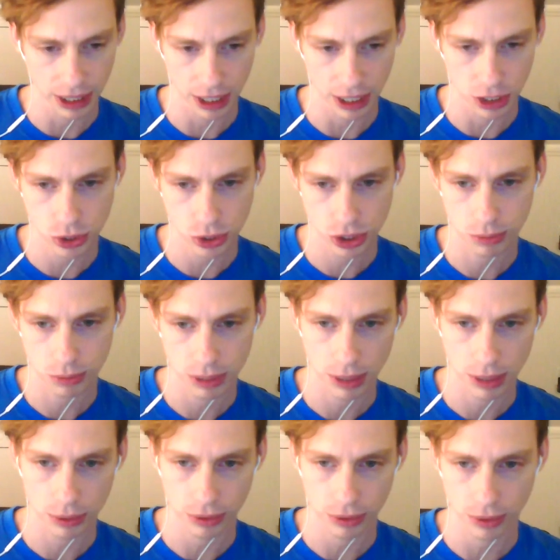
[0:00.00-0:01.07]
yeah you should be
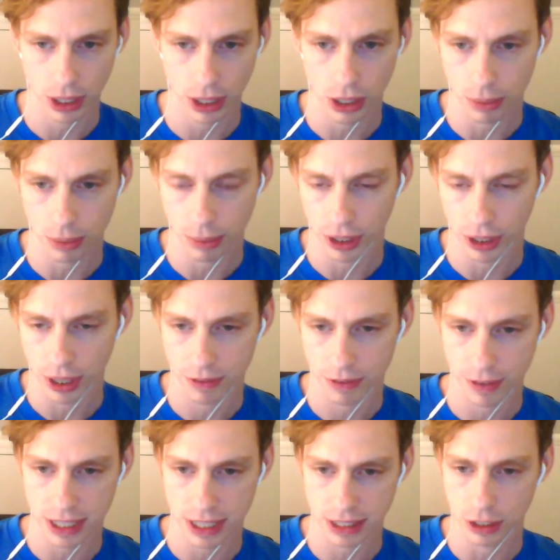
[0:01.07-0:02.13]
able to run it on
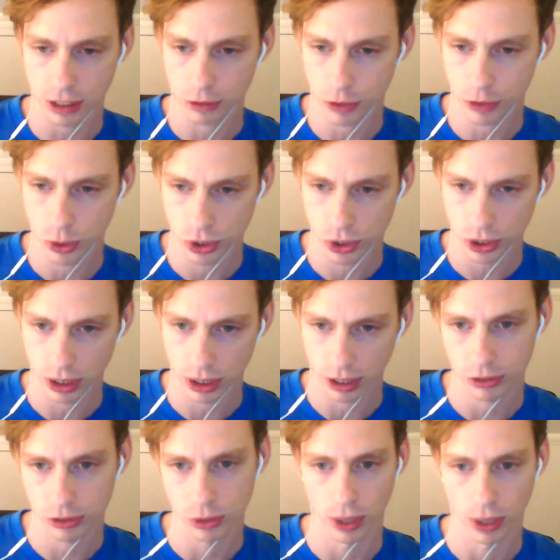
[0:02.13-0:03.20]
btrfs in the future
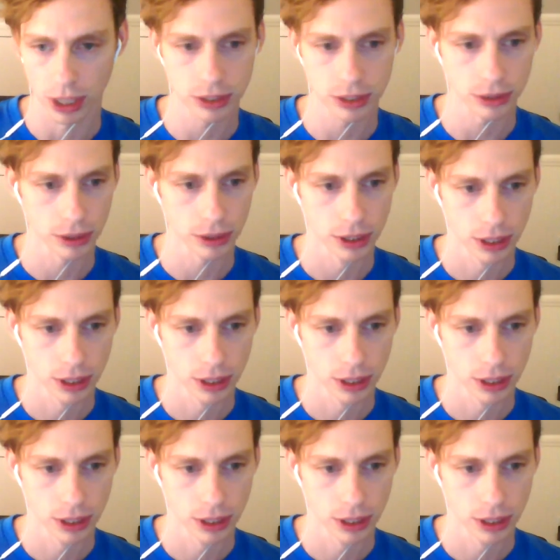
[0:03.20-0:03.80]
if you want to